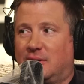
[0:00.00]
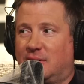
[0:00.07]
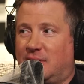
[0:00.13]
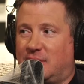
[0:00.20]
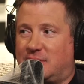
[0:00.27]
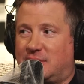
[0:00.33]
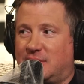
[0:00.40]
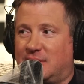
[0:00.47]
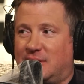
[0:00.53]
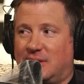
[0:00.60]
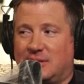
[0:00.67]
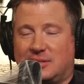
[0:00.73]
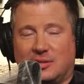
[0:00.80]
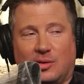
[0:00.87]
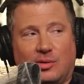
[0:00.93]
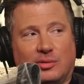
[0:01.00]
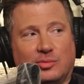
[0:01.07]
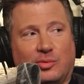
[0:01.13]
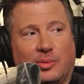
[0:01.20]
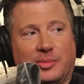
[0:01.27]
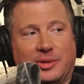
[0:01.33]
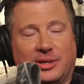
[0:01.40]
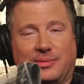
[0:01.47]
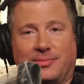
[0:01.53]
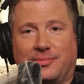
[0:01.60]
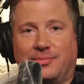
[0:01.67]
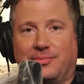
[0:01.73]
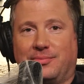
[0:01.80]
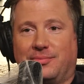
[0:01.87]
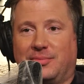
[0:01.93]
It's at least the old woman.
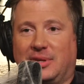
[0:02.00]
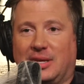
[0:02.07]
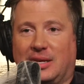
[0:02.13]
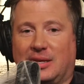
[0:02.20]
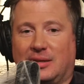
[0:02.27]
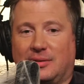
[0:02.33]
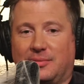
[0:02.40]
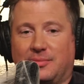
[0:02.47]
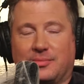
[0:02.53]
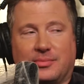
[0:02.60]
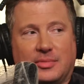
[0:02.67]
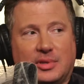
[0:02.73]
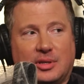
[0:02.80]
She had a good run.